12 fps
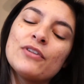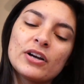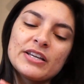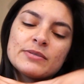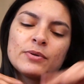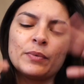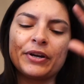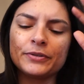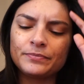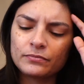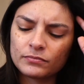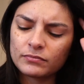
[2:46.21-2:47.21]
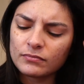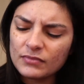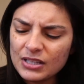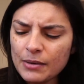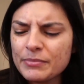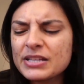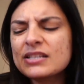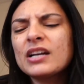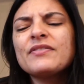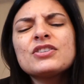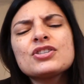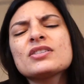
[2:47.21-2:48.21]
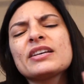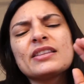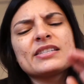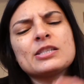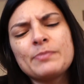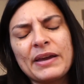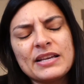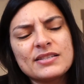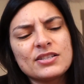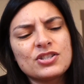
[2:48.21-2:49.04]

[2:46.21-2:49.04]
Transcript: vlogging's been weird but it's not even just like the space.